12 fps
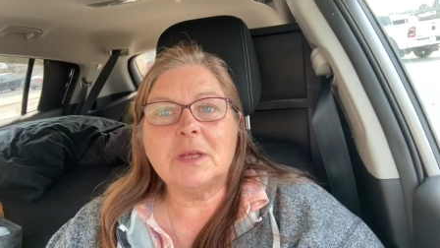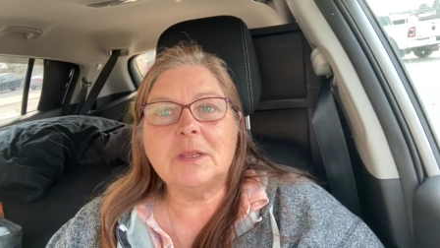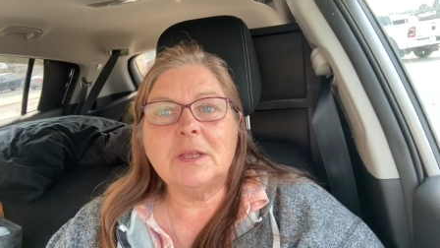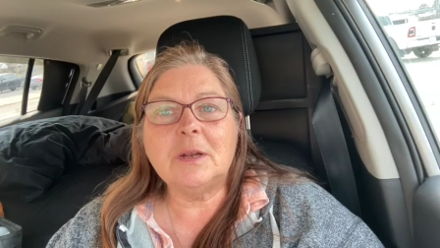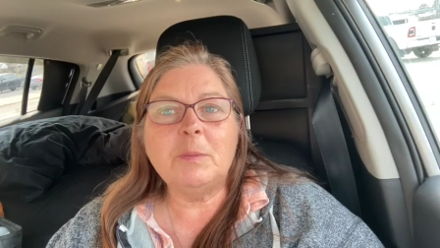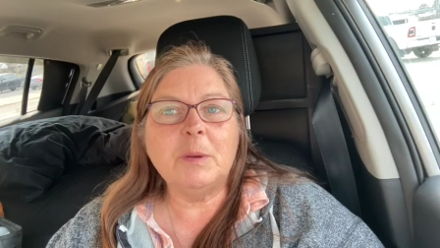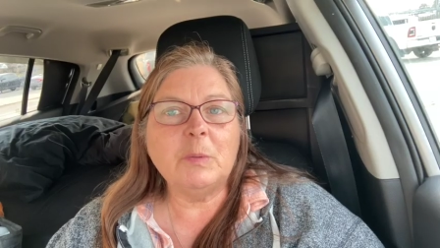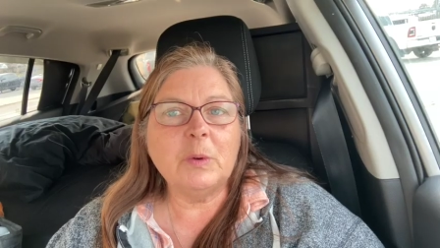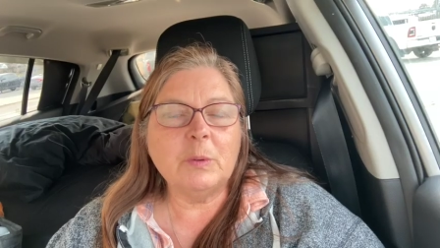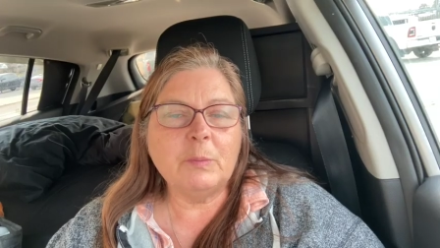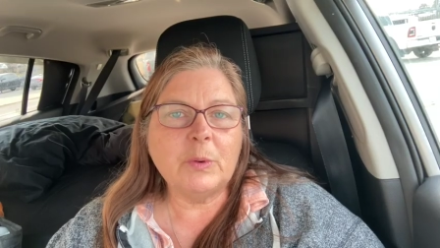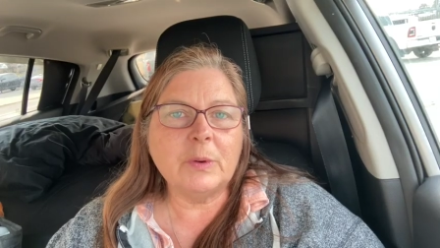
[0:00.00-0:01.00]
a little bit
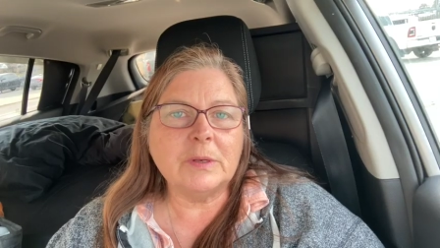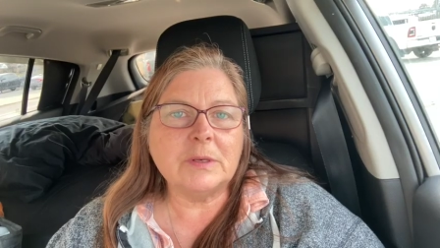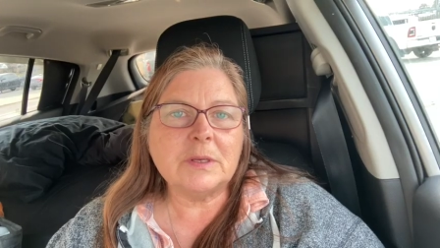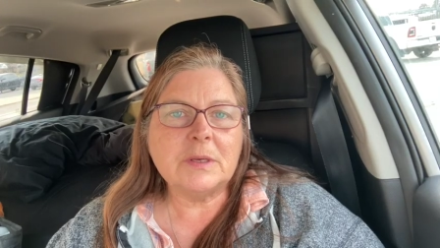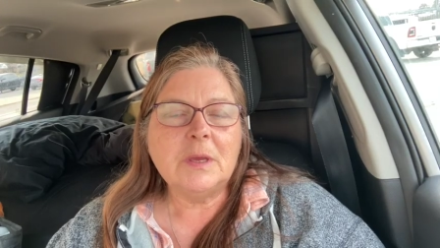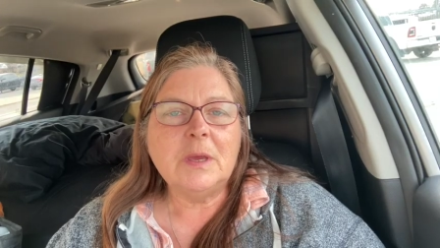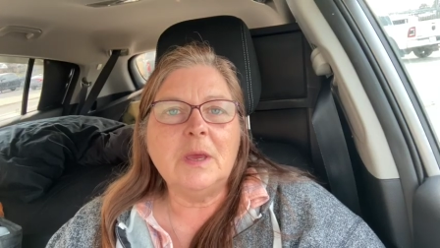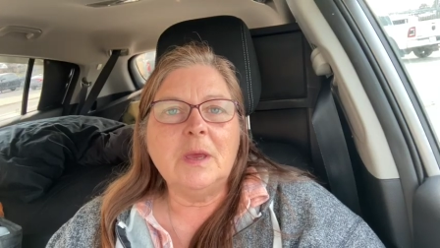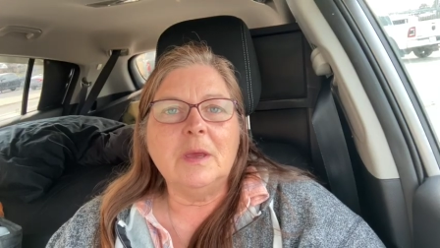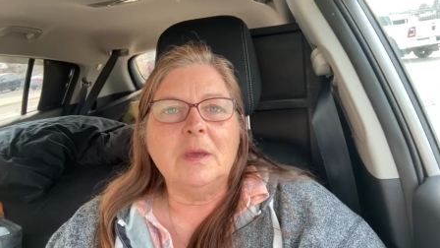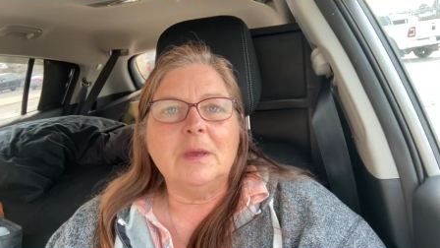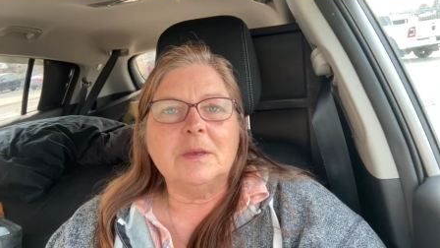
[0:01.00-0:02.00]
more important.
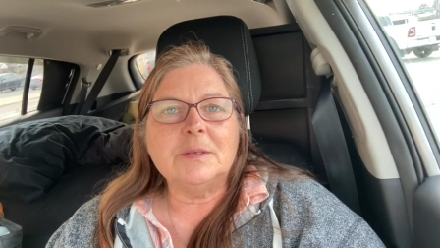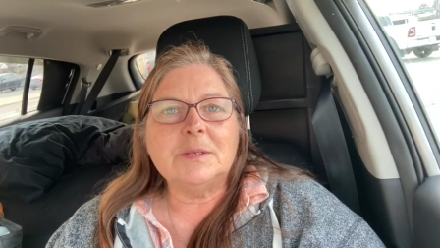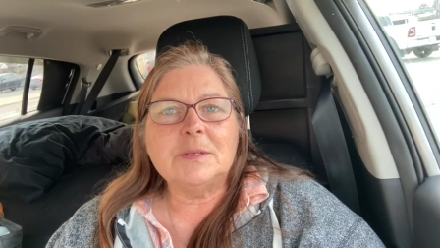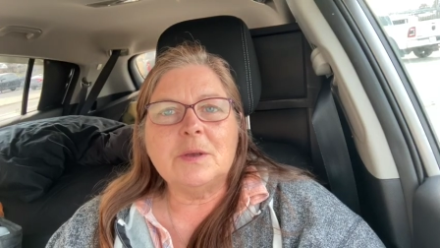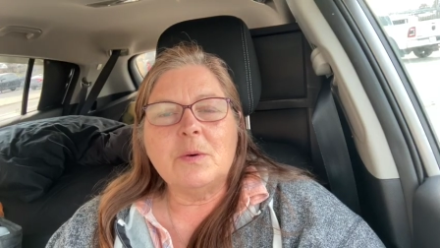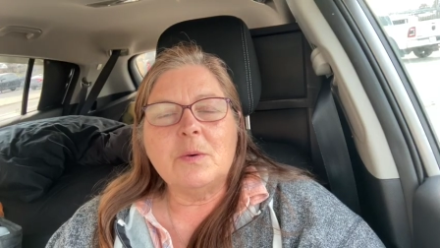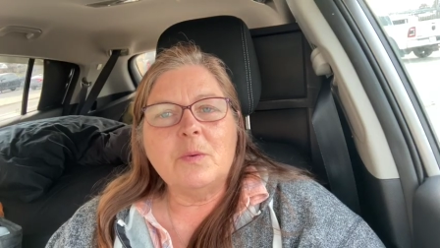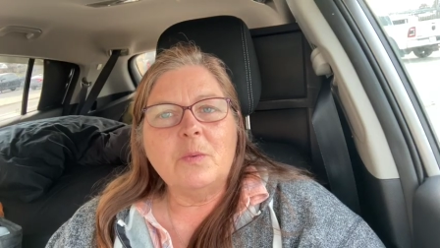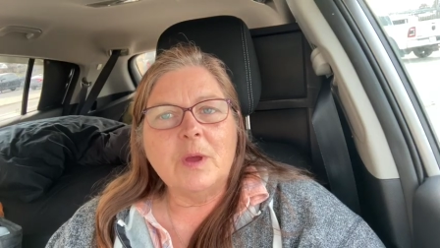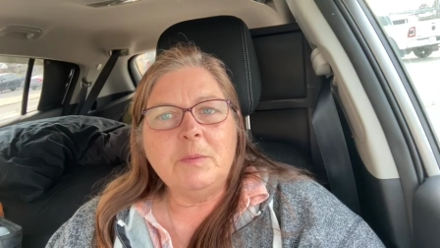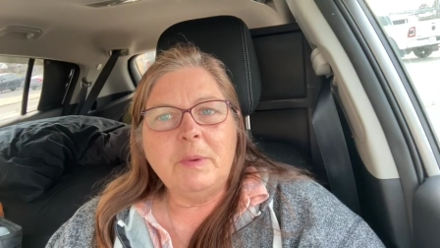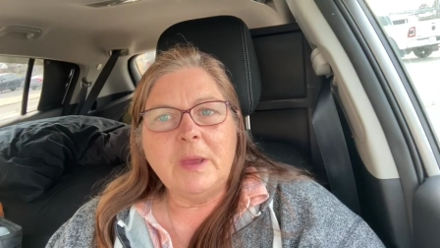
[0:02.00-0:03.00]
So
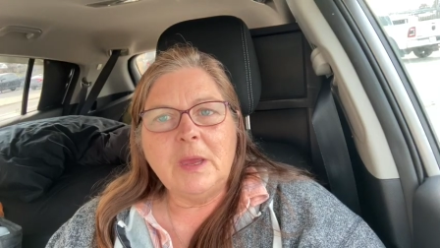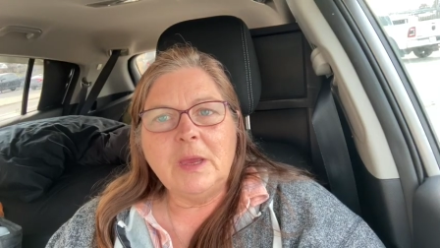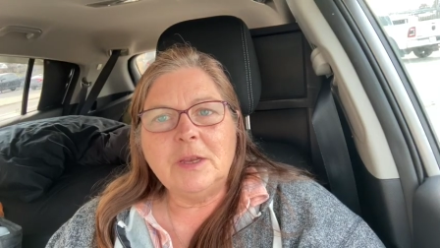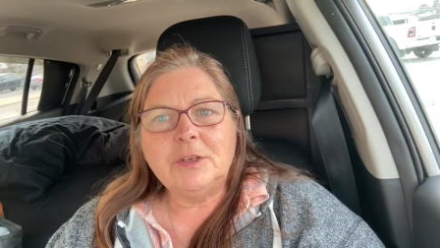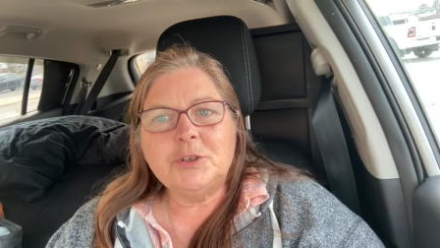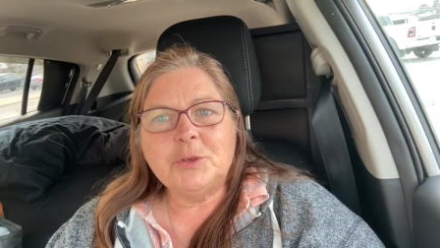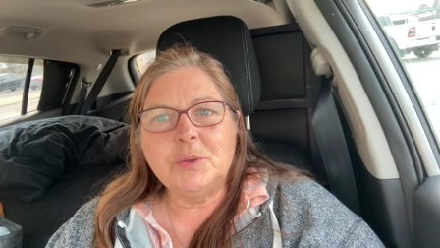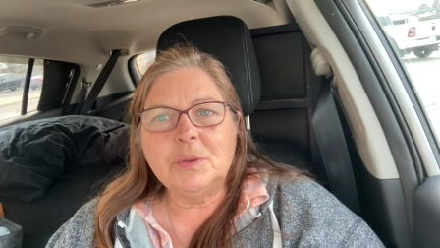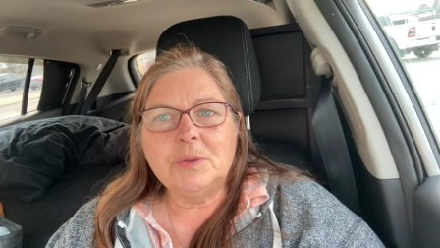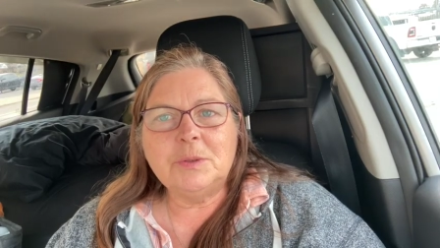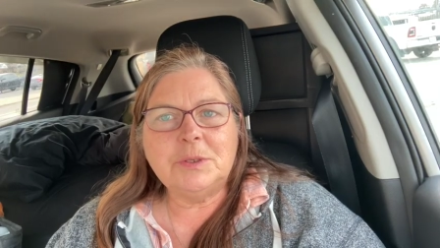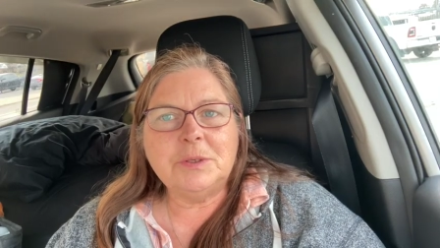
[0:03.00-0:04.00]
one page
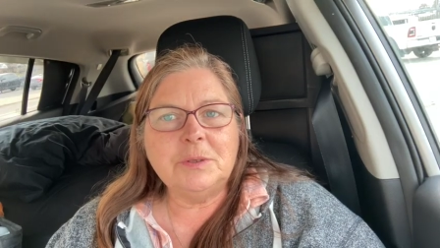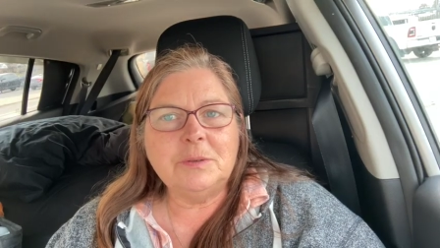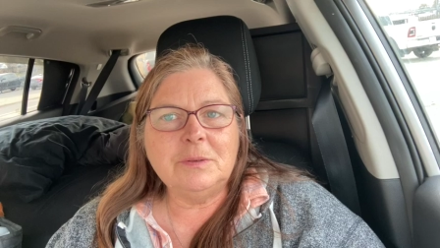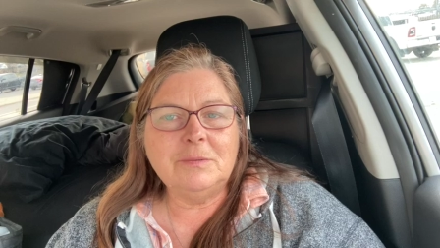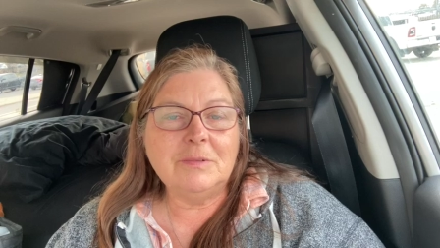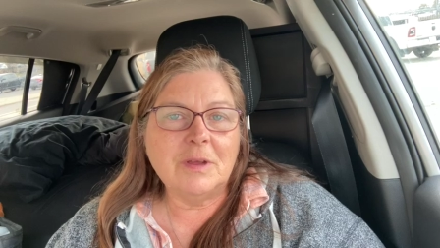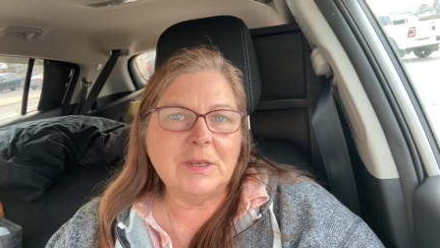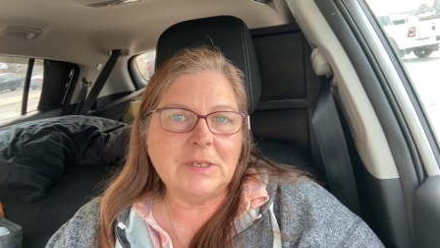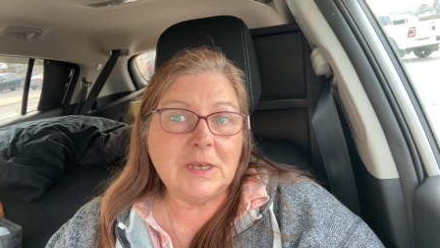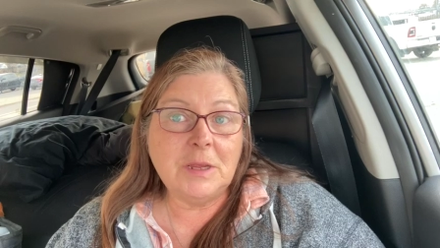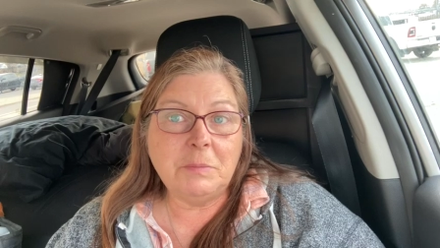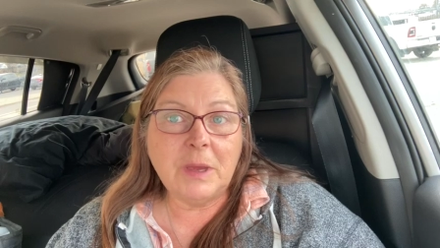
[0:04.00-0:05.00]
grew to
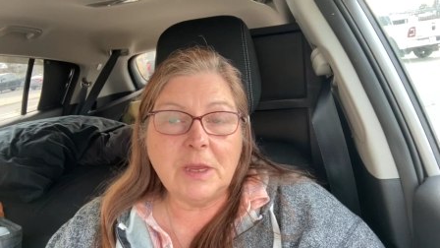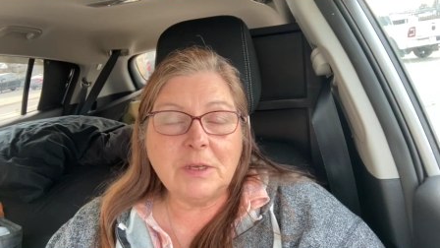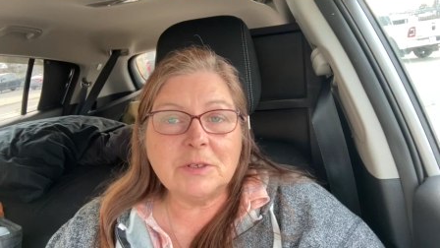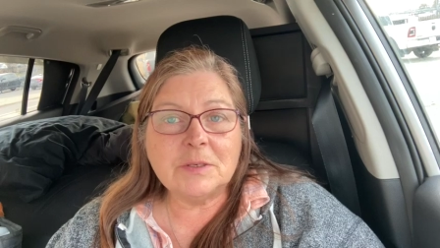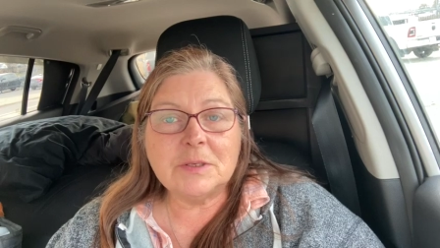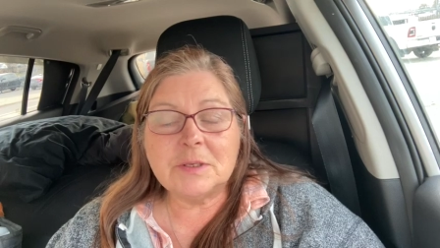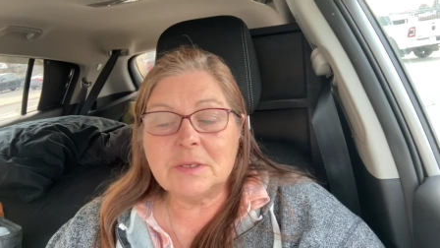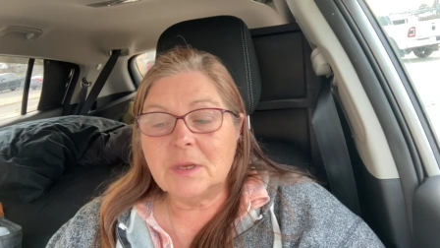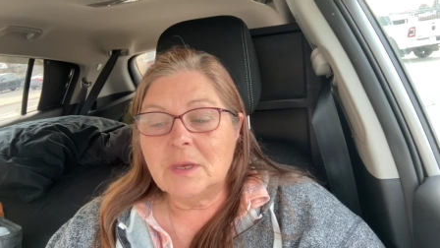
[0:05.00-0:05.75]
19 pages.